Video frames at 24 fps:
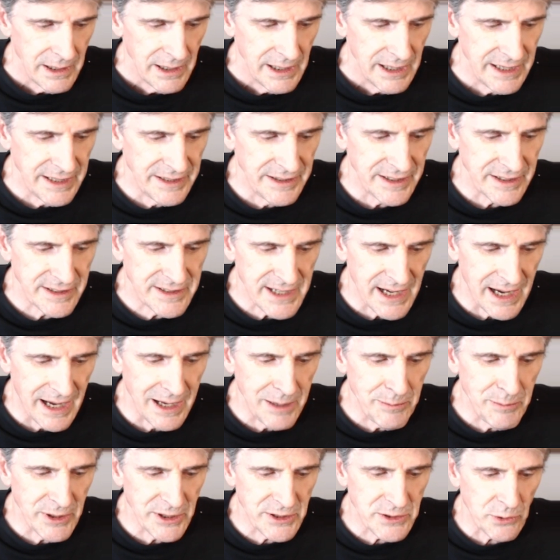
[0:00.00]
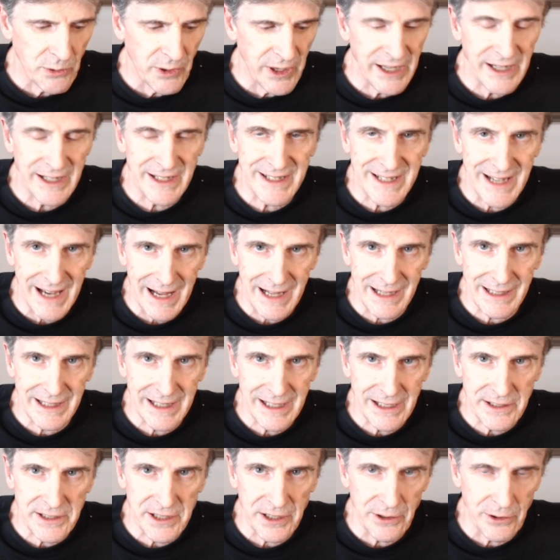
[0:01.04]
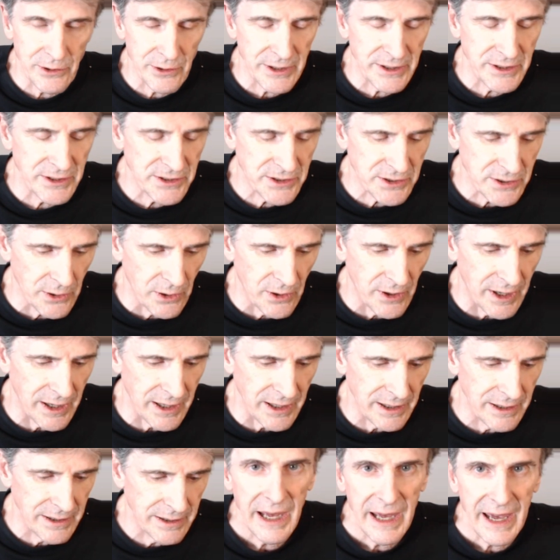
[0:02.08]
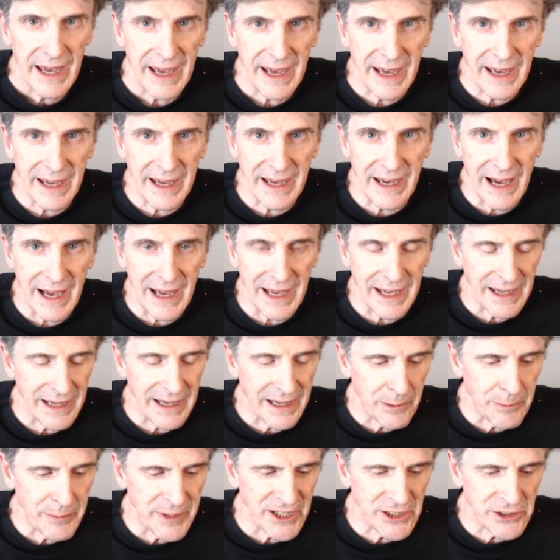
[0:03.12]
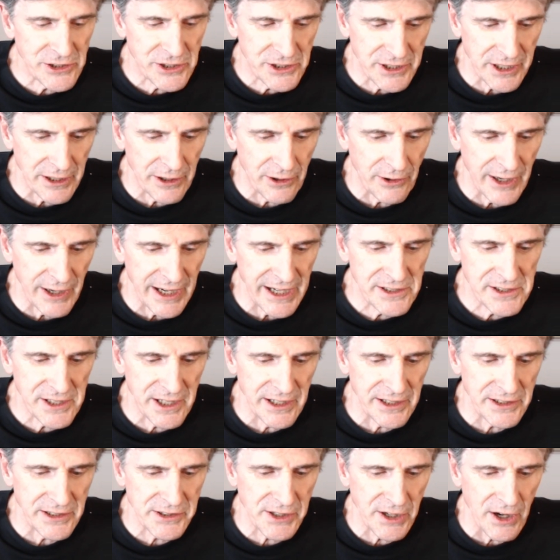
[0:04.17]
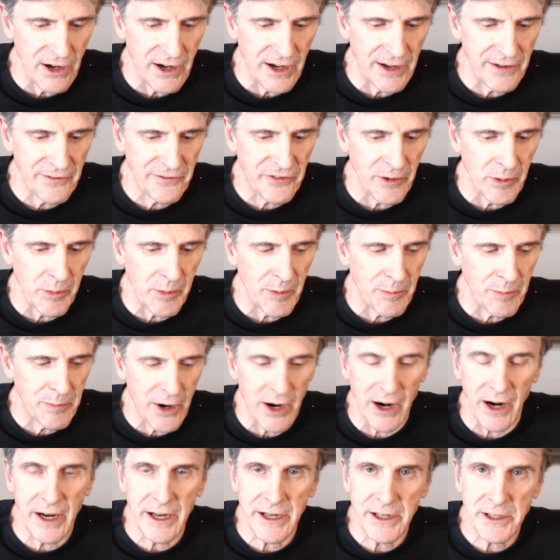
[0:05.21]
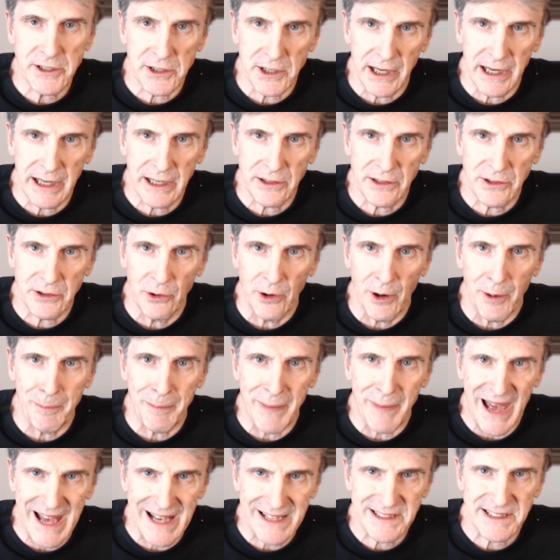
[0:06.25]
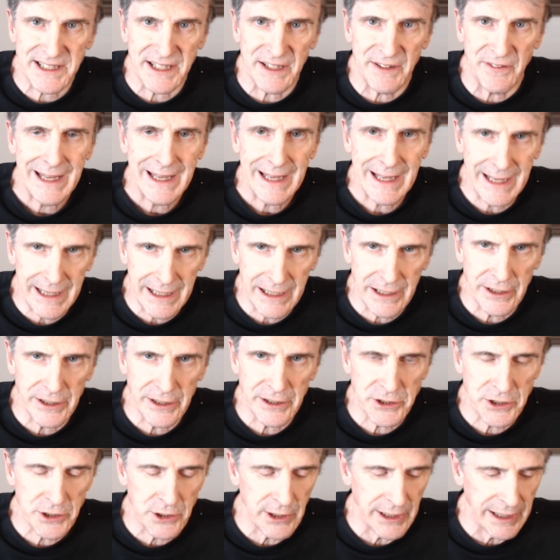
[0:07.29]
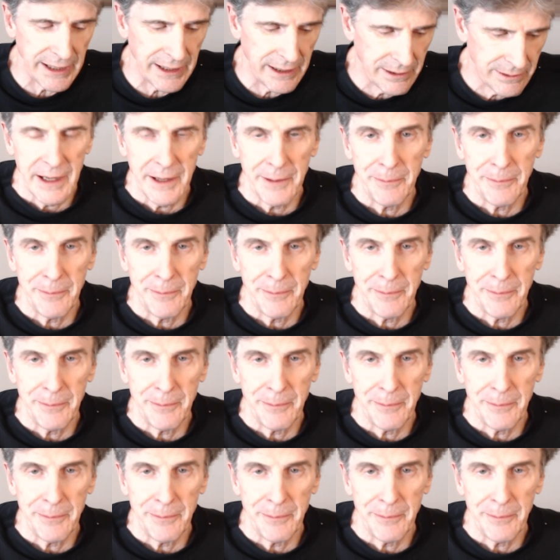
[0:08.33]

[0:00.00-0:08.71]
In the time between DALL-E two and Sora, A I image generation has gone from a party trick to a massive industry.